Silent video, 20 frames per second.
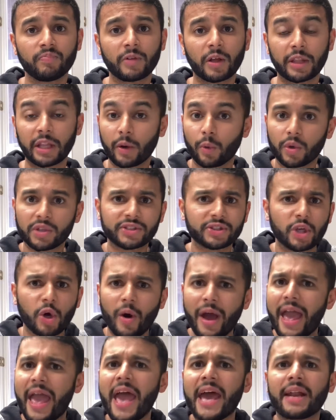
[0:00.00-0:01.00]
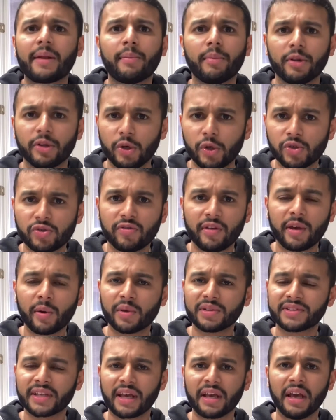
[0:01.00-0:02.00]
There was no animal. Usually it
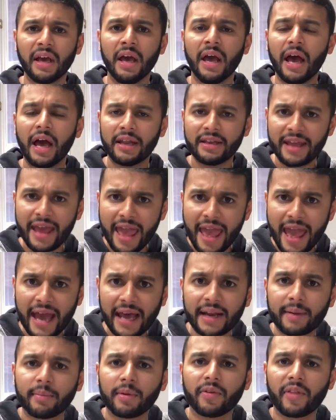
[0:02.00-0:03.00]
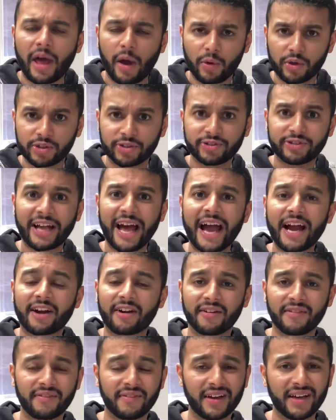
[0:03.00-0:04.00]
was a, an animal that was
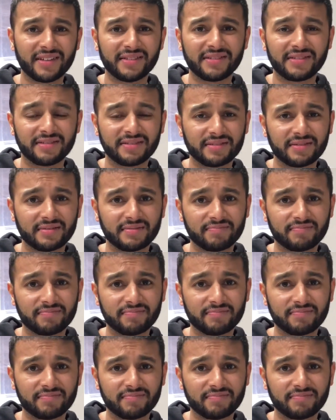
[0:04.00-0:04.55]
sacrificed.